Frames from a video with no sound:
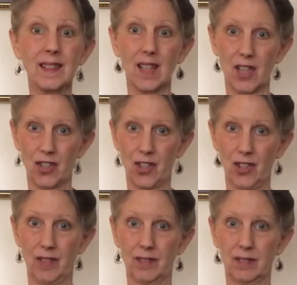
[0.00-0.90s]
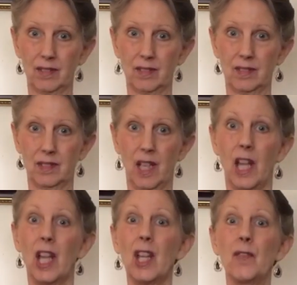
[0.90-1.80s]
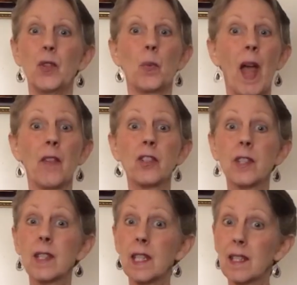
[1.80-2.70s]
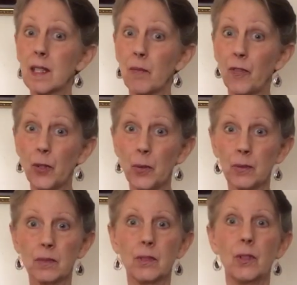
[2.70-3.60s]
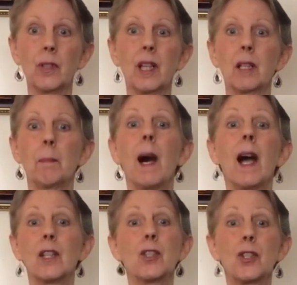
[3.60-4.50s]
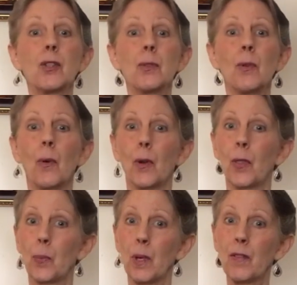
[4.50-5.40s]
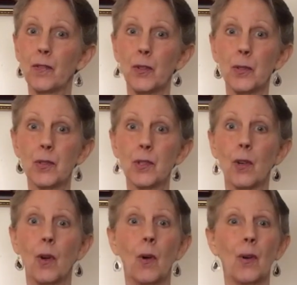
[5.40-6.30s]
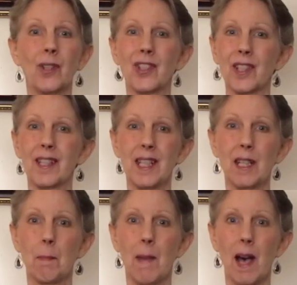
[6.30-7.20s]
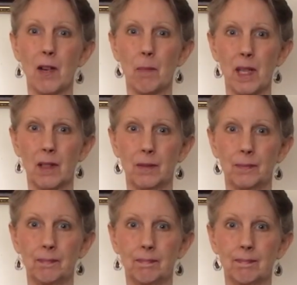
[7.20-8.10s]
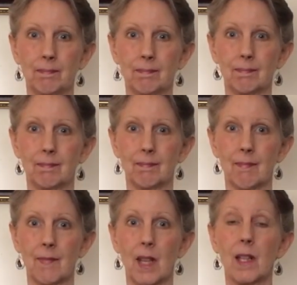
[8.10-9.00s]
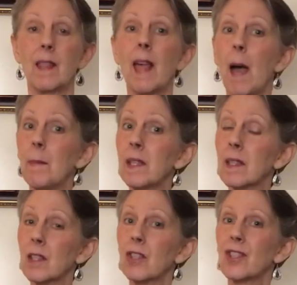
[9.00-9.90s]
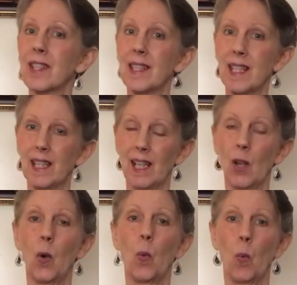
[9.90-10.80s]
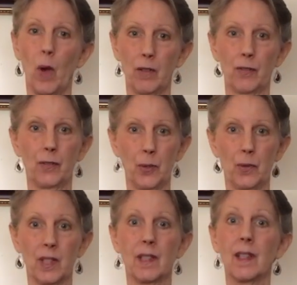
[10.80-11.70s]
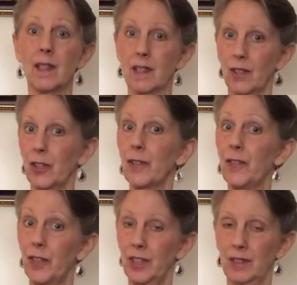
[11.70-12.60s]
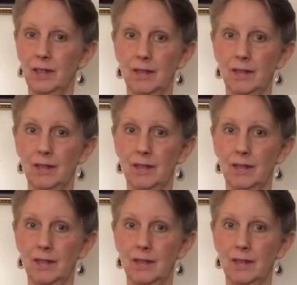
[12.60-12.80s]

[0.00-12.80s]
lunch. If you'd rather just eat some fruit, you can combine 2 or 3 fruits or just eat a mono meal. That means that you're just eating one fruit until you're full.